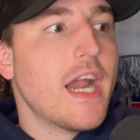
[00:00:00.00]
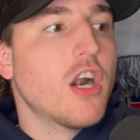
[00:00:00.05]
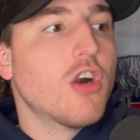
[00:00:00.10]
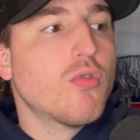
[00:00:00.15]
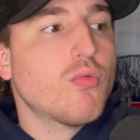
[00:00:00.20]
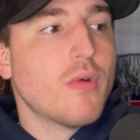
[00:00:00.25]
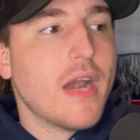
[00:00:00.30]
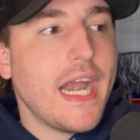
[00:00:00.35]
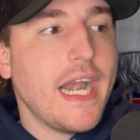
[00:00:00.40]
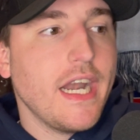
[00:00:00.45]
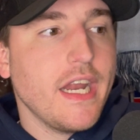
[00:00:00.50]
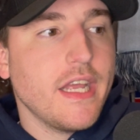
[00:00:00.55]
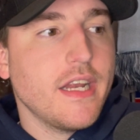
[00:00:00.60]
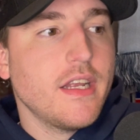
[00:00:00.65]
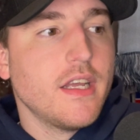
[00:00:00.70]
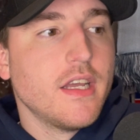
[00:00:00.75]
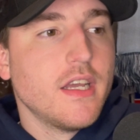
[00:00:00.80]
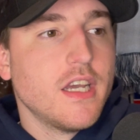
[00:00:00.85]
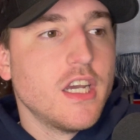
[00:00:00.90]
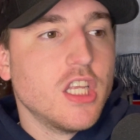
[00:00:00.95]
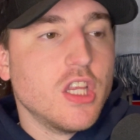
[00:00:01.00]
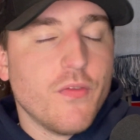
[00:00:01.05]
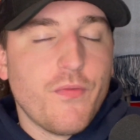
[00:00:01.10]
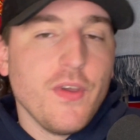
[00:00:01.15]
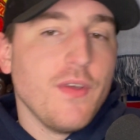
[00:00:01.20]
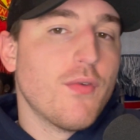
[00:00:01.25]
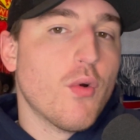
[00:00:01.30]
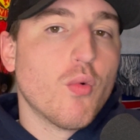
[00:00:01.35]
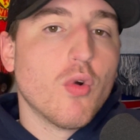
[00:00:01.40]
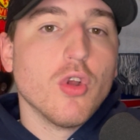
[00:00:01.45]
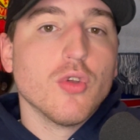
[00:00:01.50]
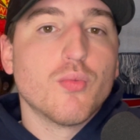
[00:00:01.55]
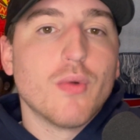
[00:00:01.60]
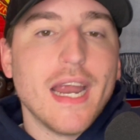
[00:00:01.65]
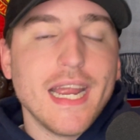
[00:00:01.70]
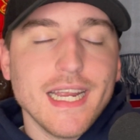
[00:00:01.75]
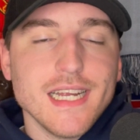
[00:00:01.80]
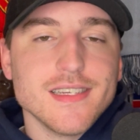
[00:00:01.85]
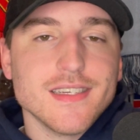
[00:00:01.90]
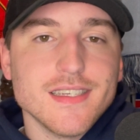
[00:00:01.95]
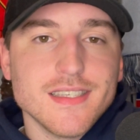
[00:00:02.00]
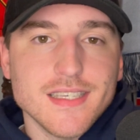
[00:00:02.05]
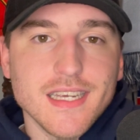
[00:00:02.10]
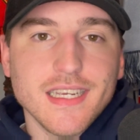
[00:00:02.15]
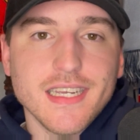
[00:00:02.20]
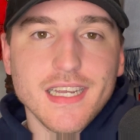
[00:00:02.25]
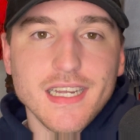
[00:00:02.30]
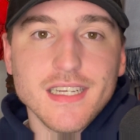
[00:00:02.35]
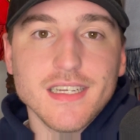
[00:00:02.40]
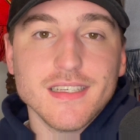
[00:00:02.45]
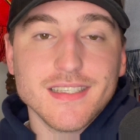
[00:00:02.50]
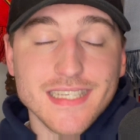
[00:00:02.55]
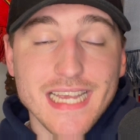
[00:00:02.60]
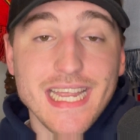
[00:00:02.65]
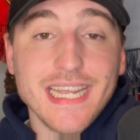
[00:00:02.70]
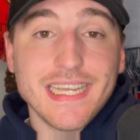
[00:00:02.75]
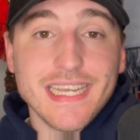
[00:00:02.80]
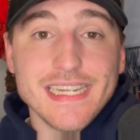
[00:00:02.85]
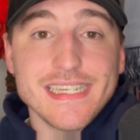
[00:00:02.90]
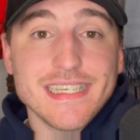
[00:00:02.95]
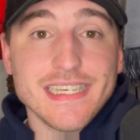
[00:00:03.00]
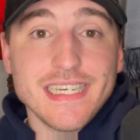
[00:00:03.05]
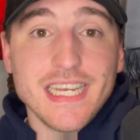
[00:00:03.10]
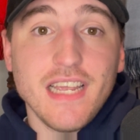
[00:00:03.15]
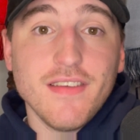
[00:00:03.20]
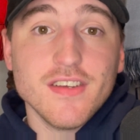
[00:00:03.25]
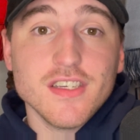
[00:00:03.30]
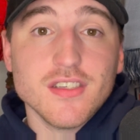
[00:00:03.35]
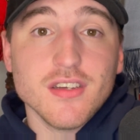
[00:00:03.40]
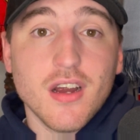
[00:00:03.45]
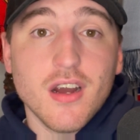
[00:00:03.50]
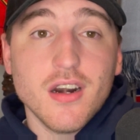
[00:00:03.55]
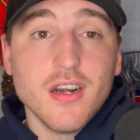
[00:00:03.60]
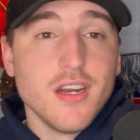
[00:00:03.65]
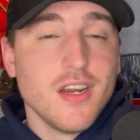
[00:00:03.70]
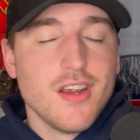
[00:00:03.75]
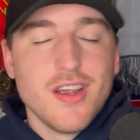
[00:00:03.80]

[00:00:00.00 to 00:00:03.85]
rated in the FIFA World Rankings than St. Kitts and Nevis are.